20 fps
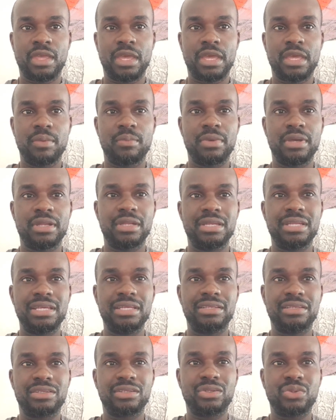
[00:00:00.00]
Amen.
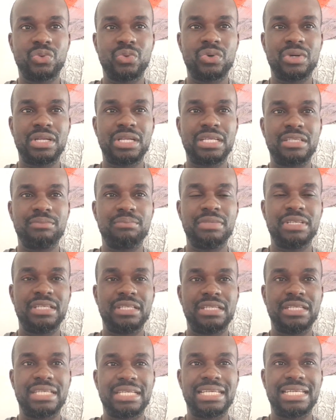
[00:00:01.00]
This thought has
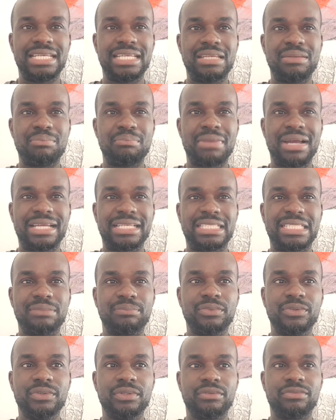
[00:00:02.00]
been in my
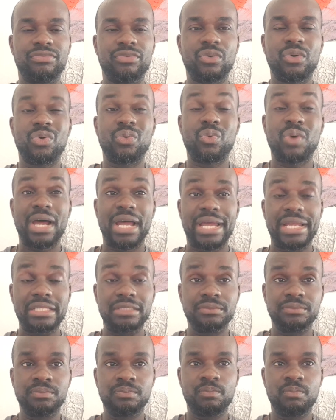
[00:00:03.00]
spirit for a while.
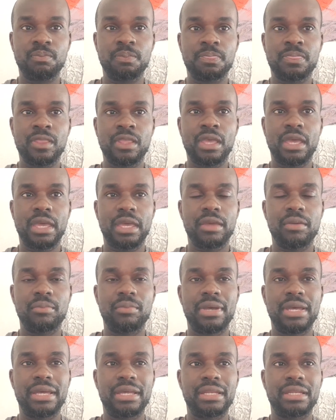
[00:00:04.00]

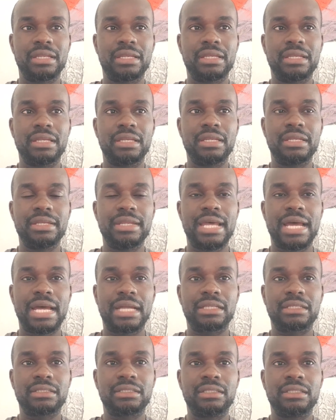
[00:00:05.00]
Amen.
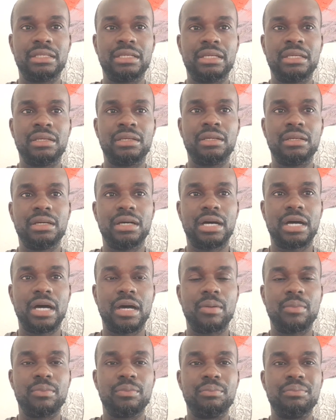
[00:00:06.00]
That
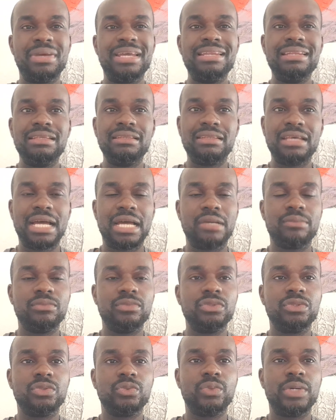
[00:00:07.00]
um, many
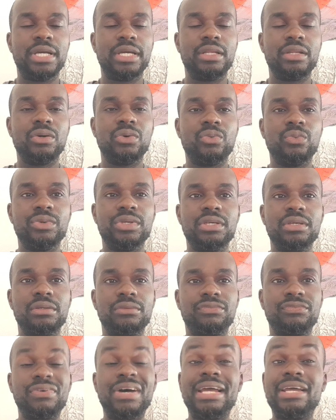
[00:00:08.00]
times when we
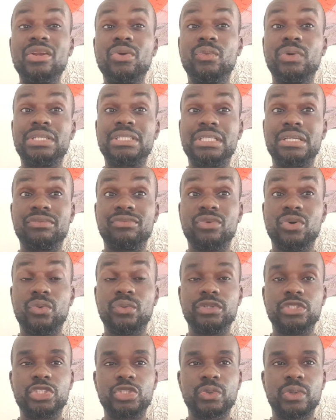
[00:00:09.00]
find ourselves
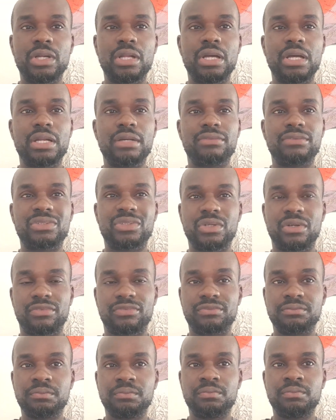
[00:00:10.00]
going through a lot of stuff,